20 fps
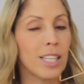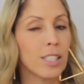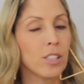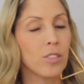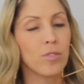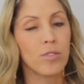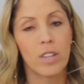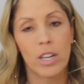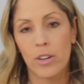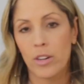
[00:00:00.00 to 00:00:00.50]

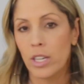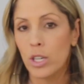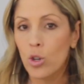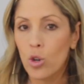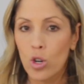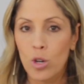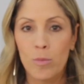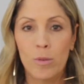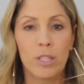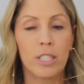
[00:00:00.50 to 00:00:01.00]
That's very
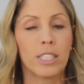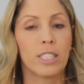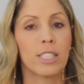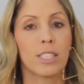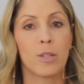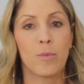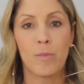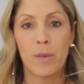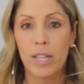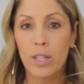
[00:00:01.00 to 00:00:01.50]
normal. It
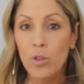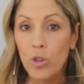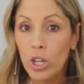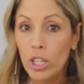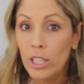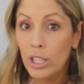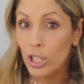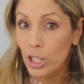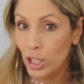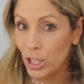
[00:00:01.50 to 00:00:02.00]
doesn't mean
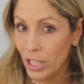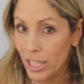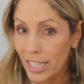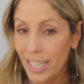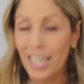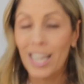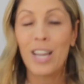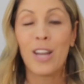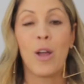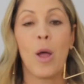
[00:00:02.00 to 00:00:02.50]
you're
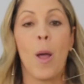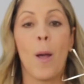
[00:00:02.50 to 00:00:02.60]
allergic.